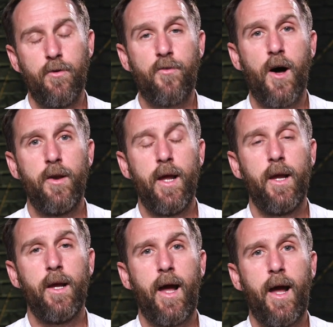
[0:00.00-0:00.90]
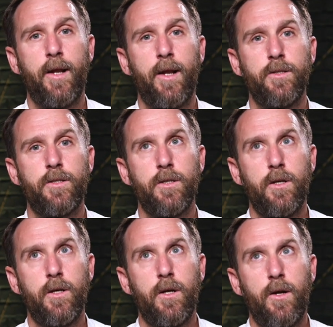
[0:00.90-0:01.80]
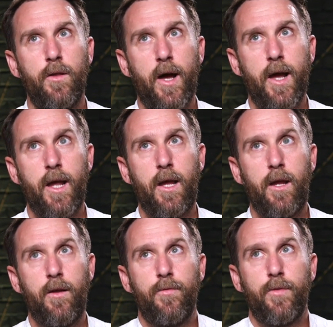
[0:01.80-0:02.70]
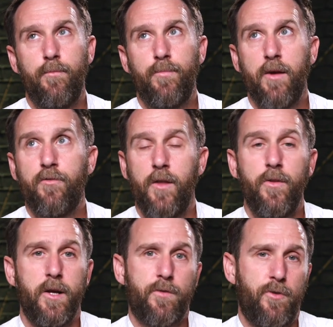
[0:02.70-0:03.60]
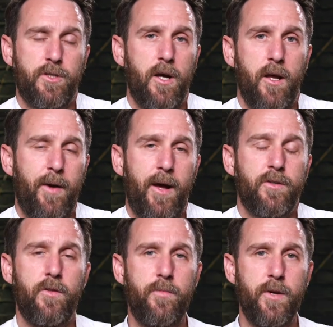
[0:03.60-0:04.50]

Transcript: for funding and they they they funded us for a certain amount